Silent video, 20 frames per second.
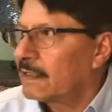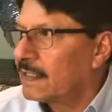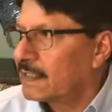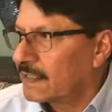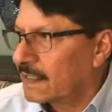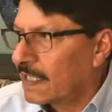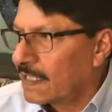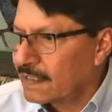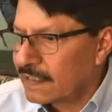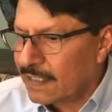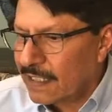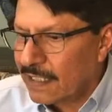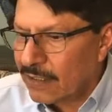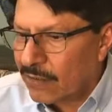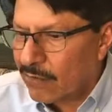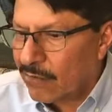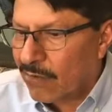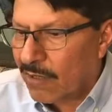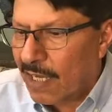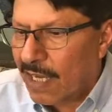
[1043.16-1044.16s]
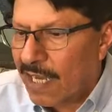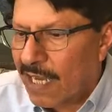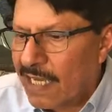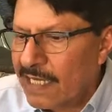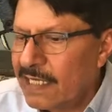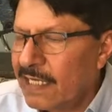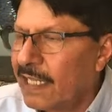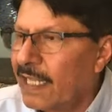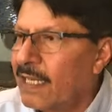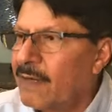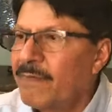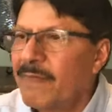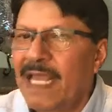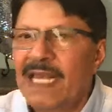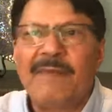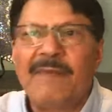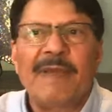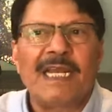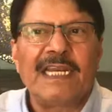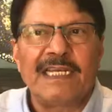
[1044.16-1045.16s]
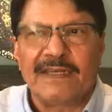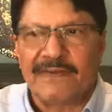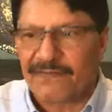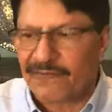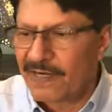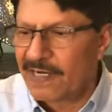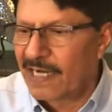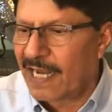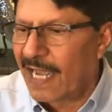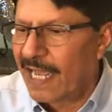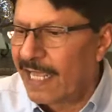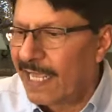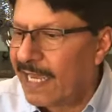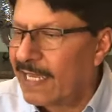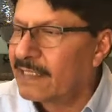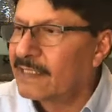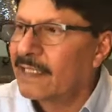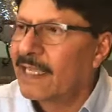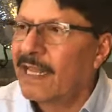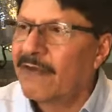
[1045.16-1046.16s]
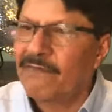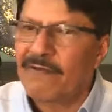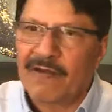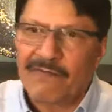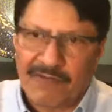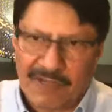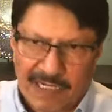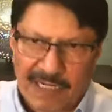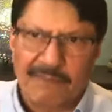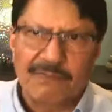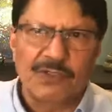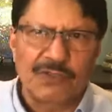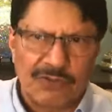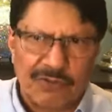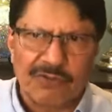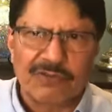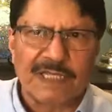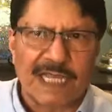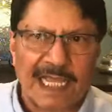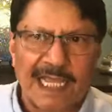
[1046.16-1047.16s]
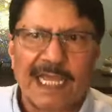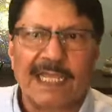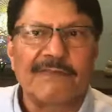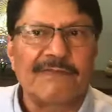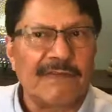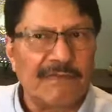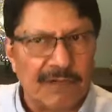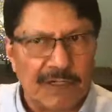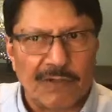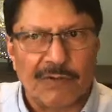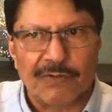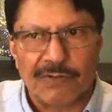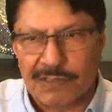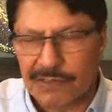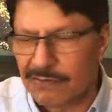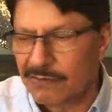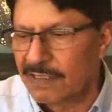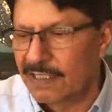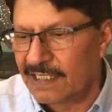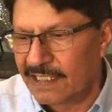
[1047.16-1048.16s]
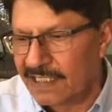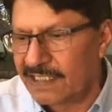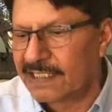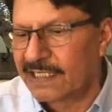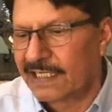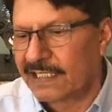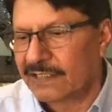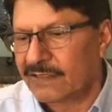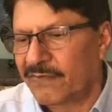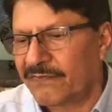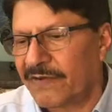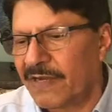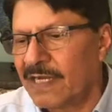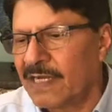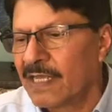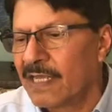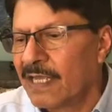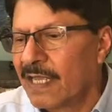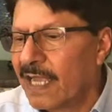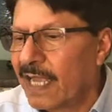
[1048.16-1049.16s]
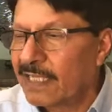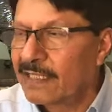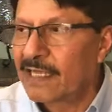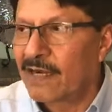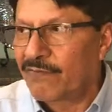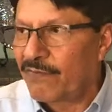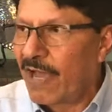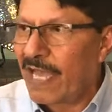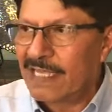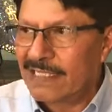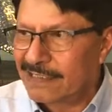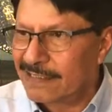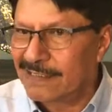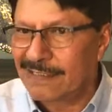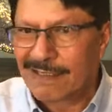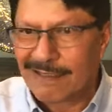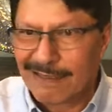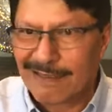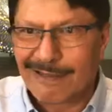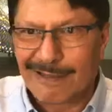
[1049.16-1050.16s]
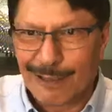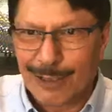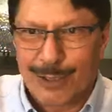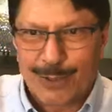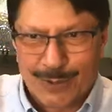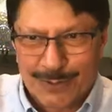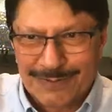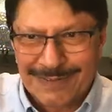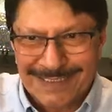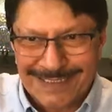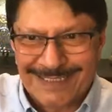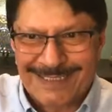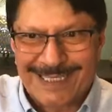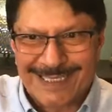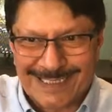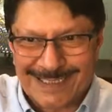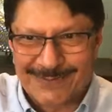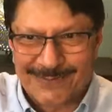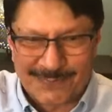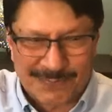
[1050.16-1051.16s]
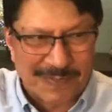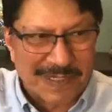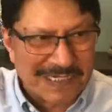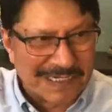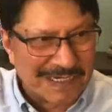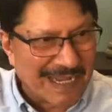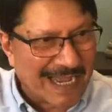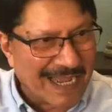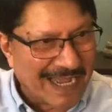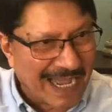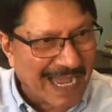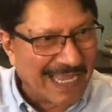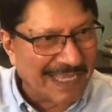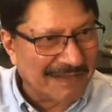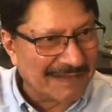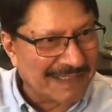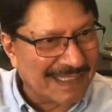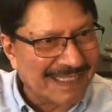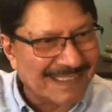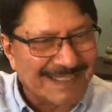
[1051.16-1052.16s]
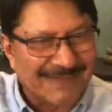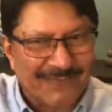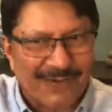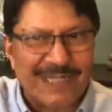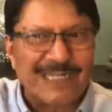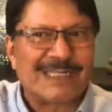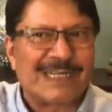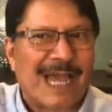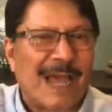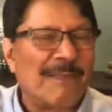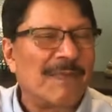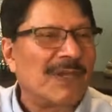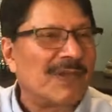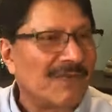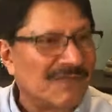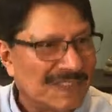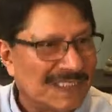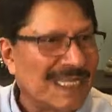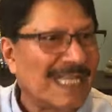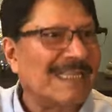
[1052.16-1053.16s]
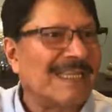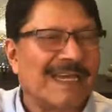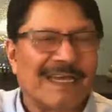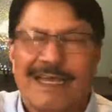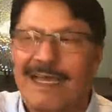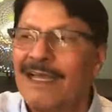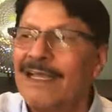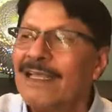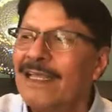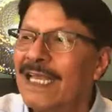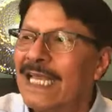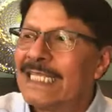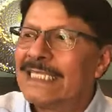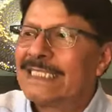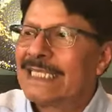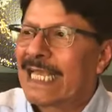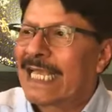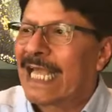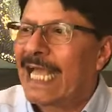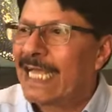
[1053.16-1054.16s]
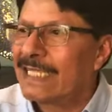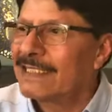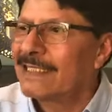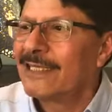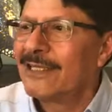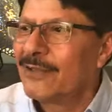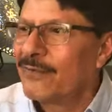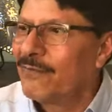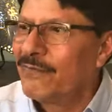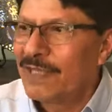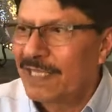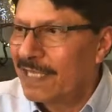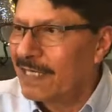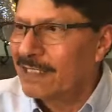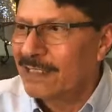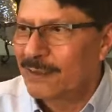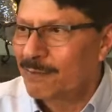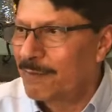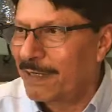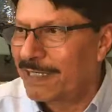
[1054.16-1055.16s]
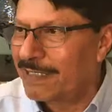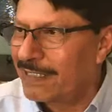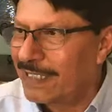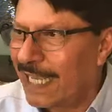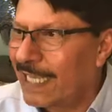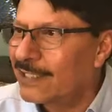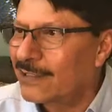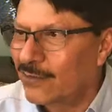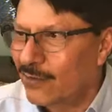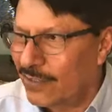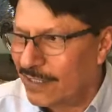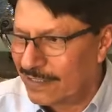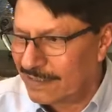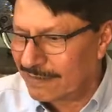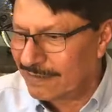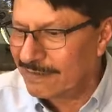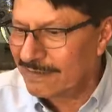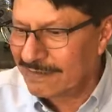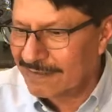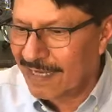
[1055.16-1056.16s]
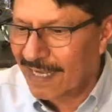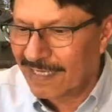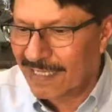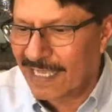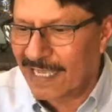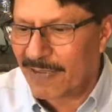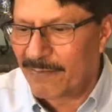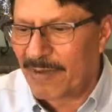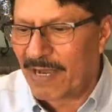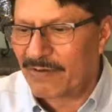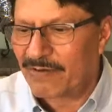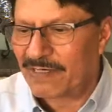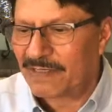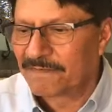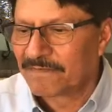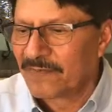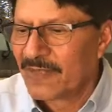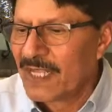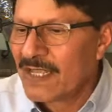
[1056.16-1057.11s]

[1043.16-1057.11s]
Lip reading: discussed in Quran in many different ayat, and when we come to those ayat, we will go into the details of it. Otherwise, this one topic of sadaqah and zakat, we can spend days on it, talking about it.